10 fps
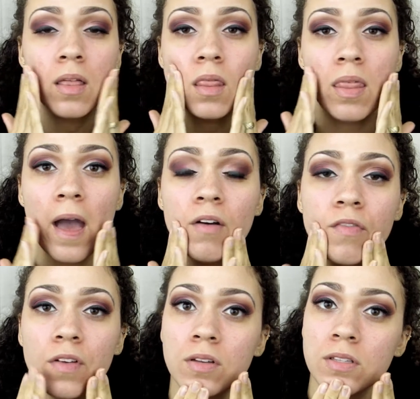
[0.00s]
That
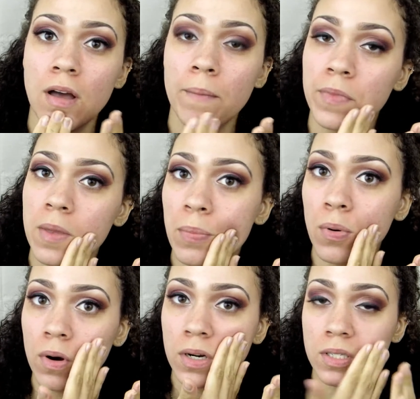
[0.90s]
fills up the
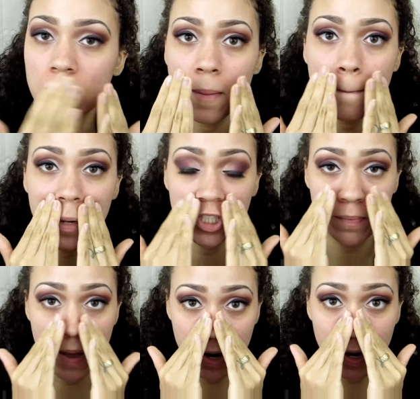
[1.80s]
pores much
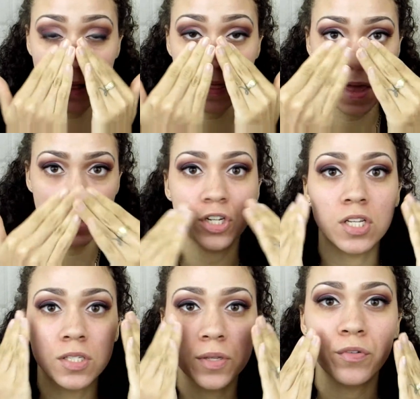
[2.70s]
better than
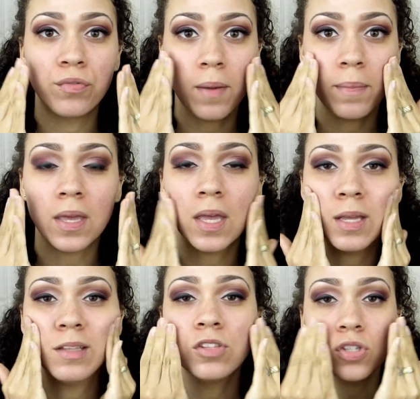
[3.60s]
just rubbing it
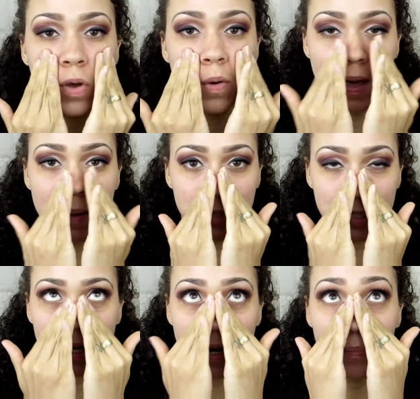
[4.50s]
in. So I'm
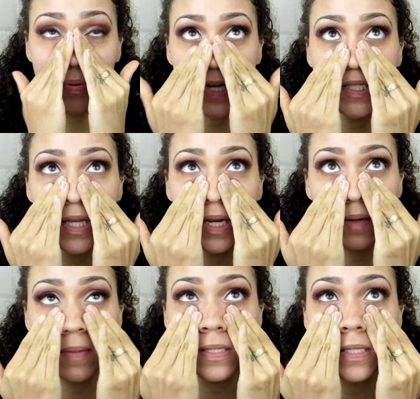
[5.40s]
just going to press it
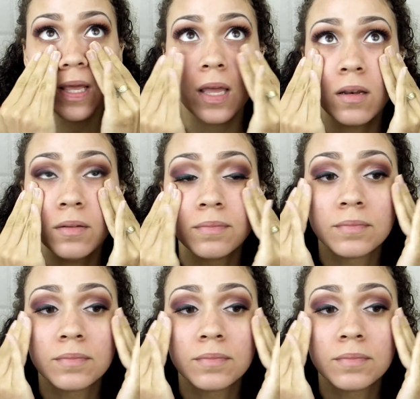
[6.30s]
in my skin.